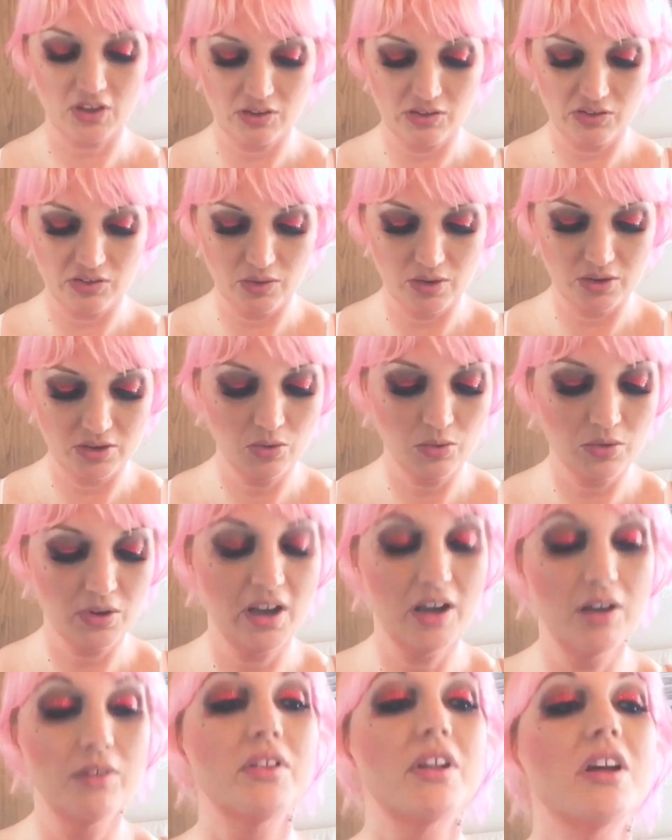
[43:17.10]
so I don't
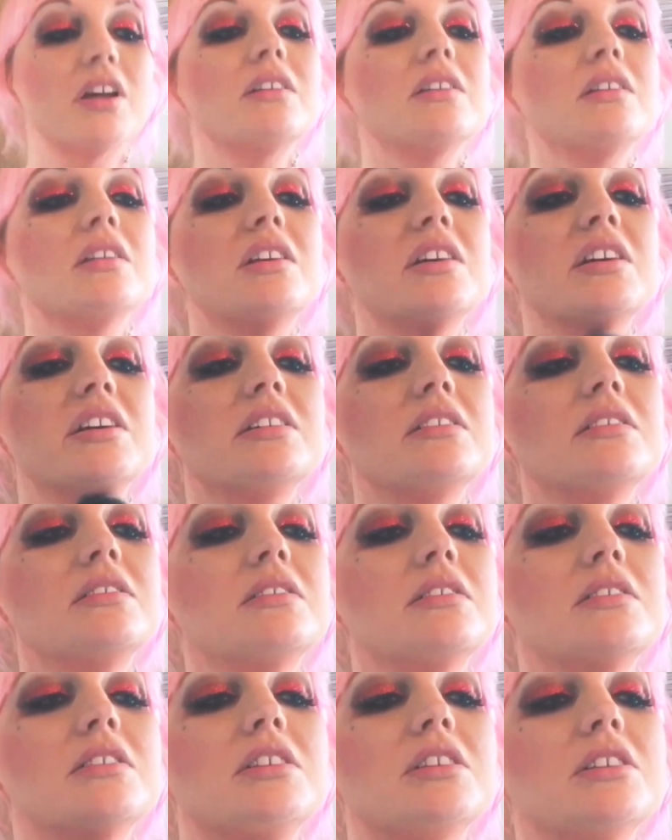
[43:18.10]
have that
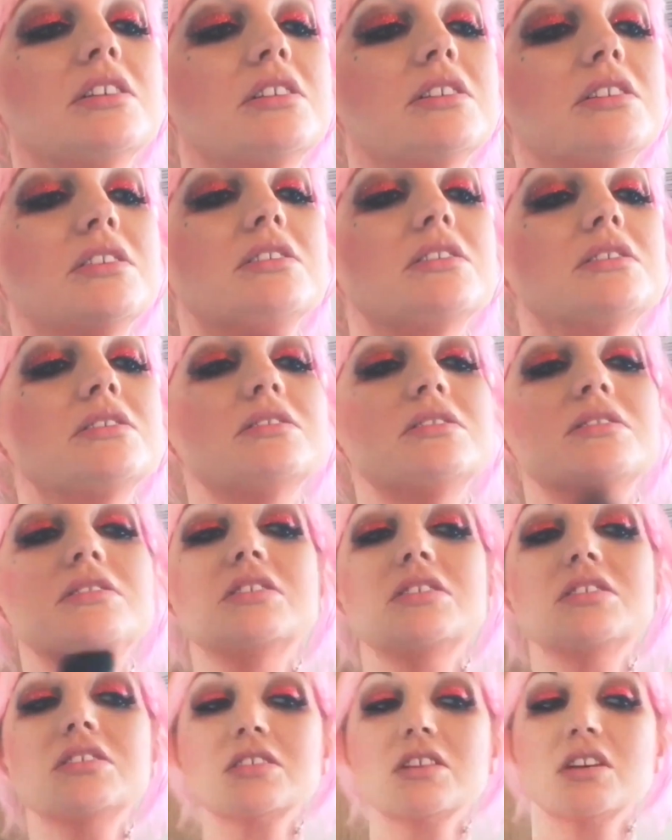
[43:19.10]
line,
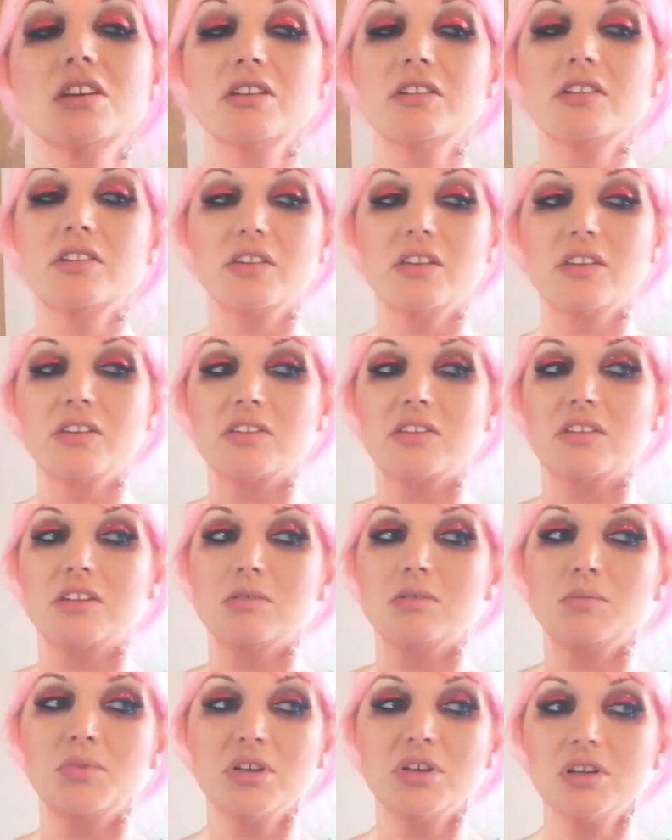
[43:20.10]
and it kind of sinks
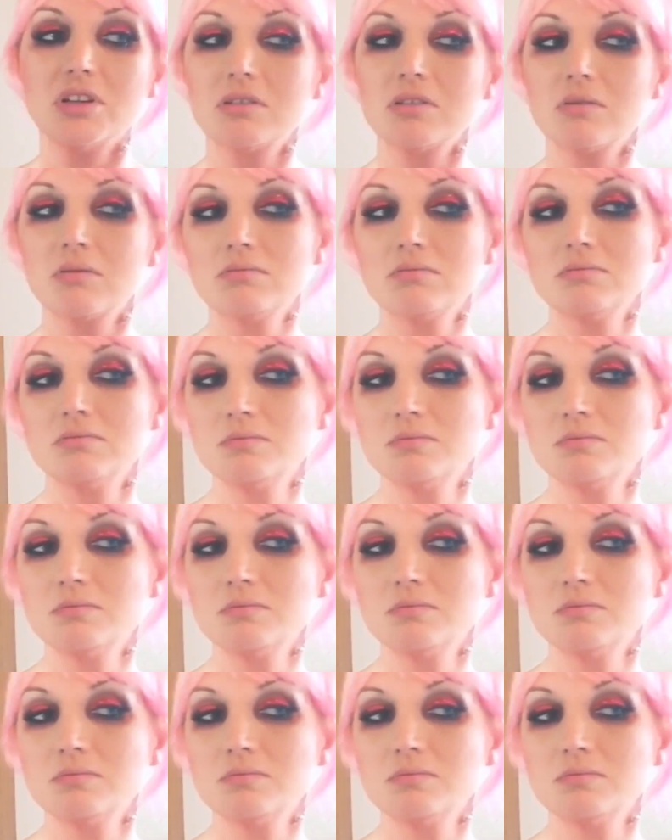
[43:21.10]
in a bit.